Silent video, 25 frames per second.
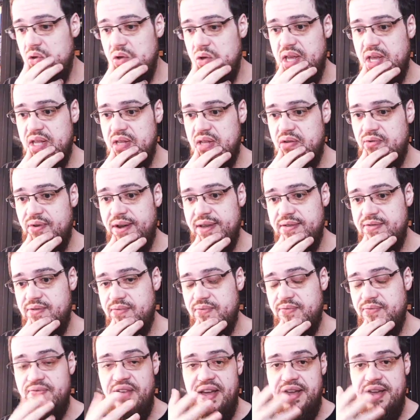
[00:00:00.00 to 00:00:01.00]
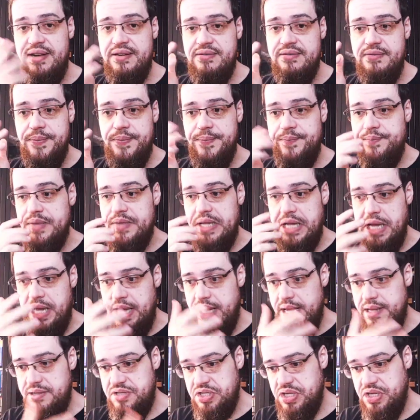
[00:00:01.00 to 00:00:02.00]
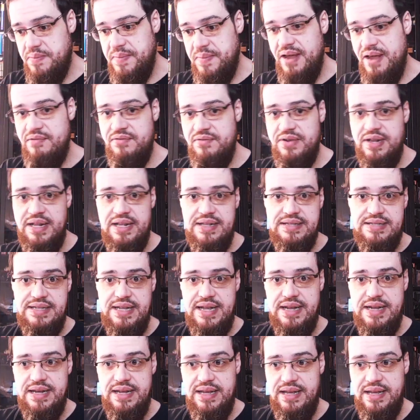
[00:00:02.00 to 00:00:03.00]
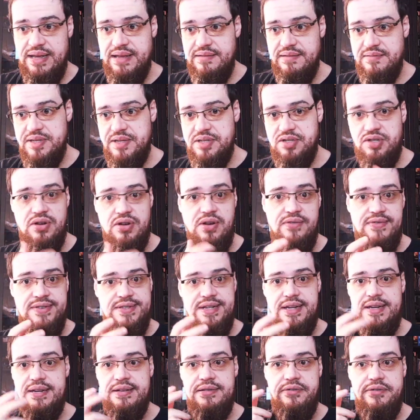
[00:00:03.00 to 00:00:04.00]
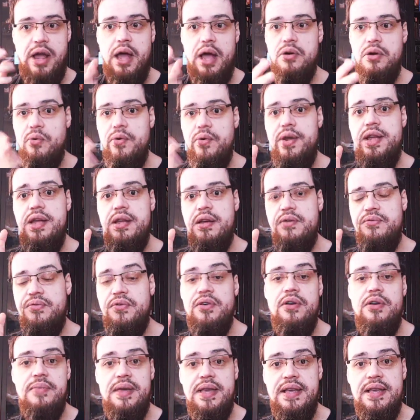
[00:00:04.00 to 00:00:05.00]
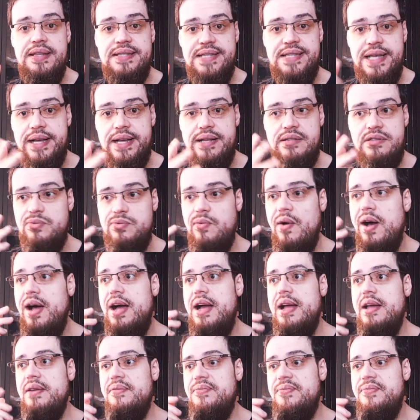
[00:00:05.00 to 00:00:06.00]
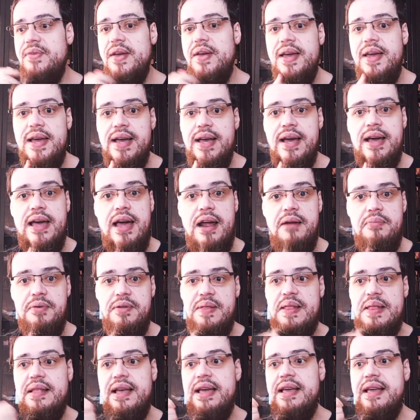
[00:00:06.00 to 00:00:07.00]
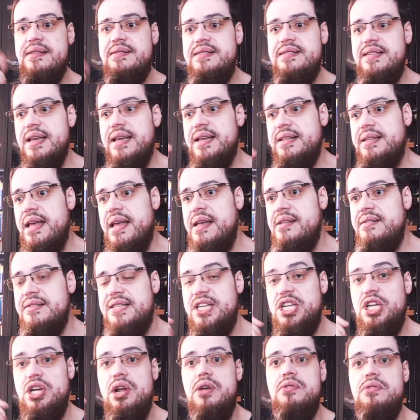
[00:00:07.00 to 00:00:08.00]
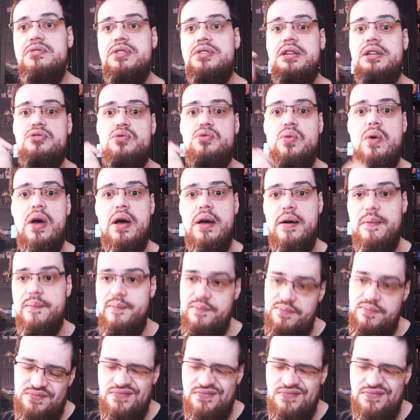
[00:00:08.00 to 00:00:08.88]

he tries to find some evidence, and he discovers a ring from his ex-wife, carbon dates it and shows it to an